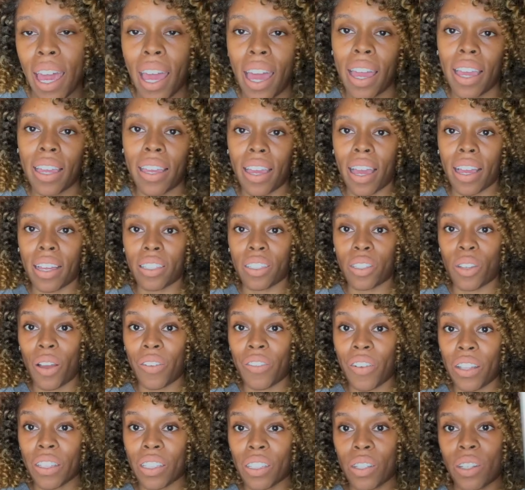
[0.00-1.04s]
Yeah, so I
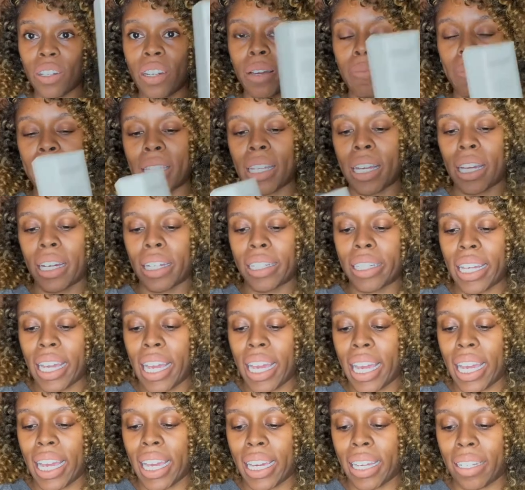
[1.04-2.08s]
found this on Amazon
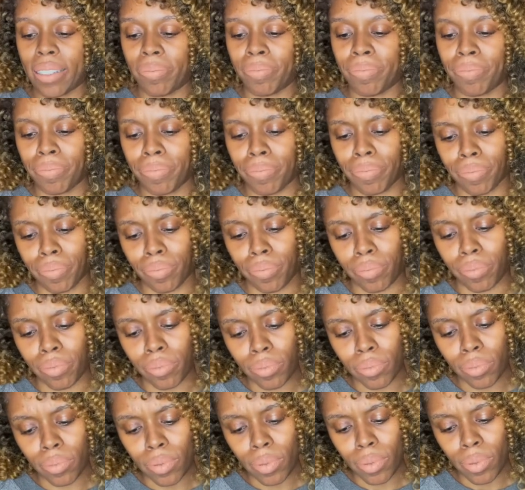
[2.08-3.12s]
and
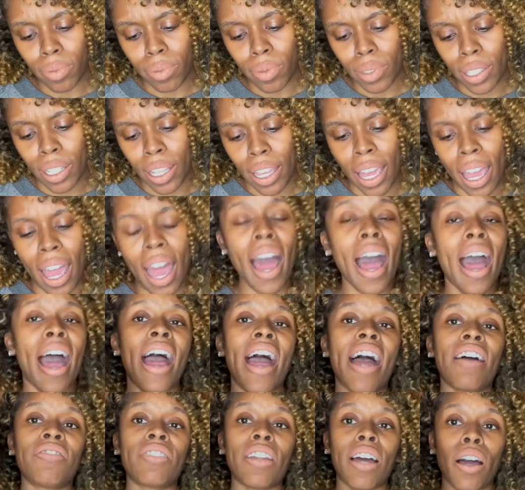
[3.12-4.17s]
I
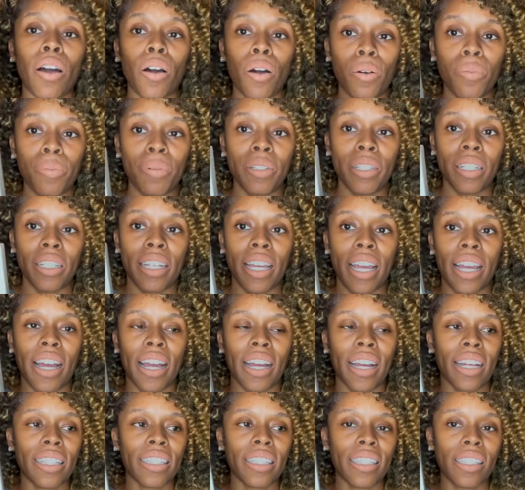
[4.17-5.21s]
have not opened it yet. I
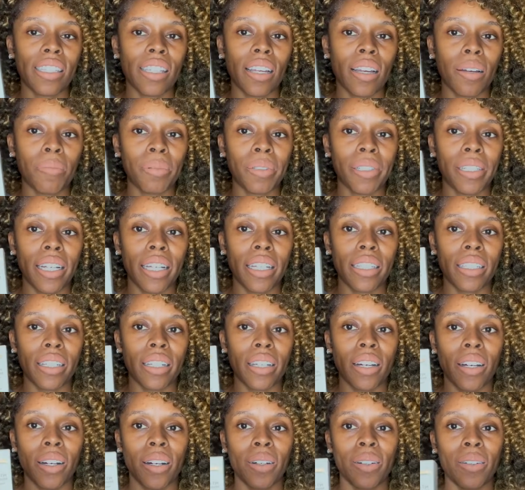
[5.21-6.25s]
got this a couple of days
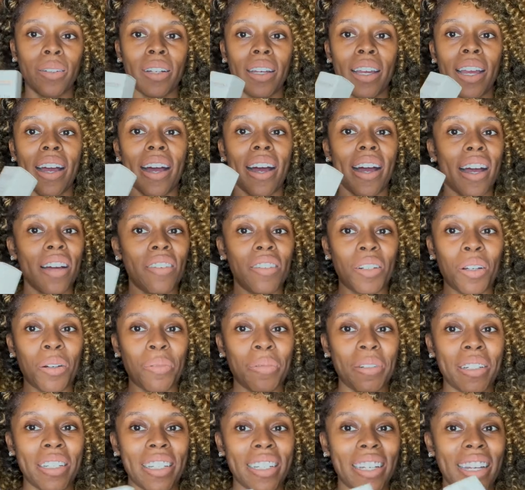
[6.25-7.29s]
ago. I haven't
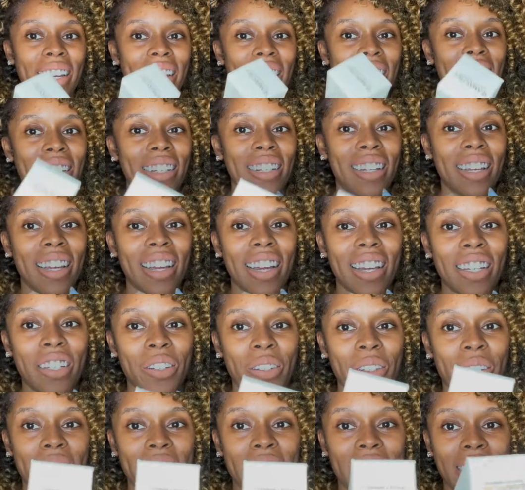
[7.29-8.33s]
opened it yet. As you
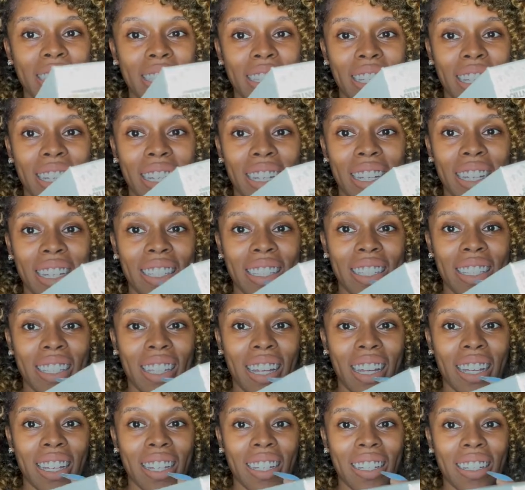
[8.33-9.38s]
can see, it's
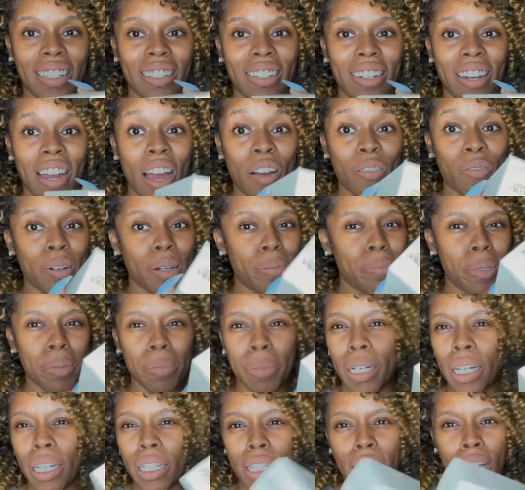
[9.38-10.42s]
like not ripped
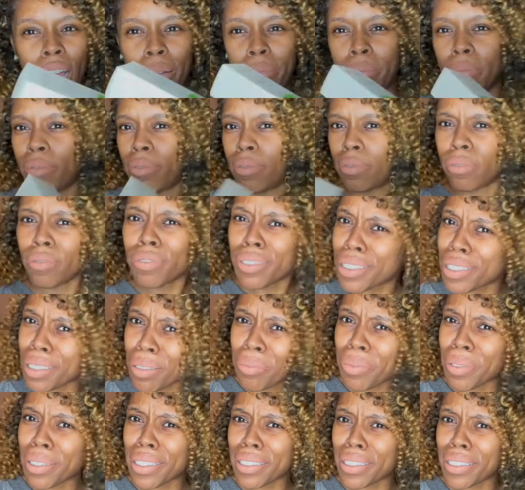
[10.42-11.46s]
because I'm, for some
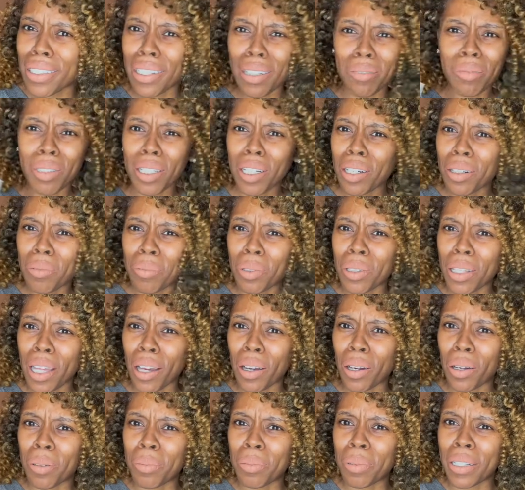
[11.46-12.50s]
reason, I'm terrible at
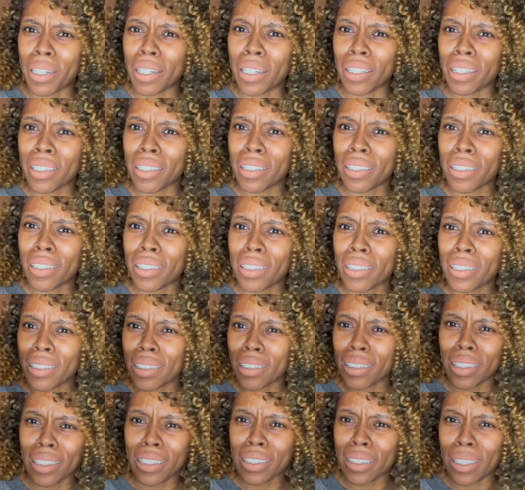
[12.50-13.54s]
opening
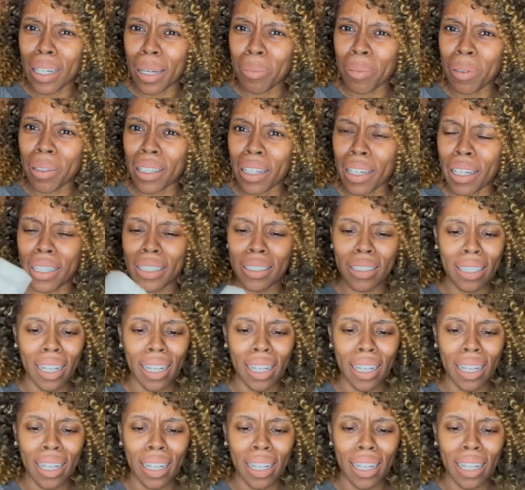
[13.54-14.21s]
these type of things.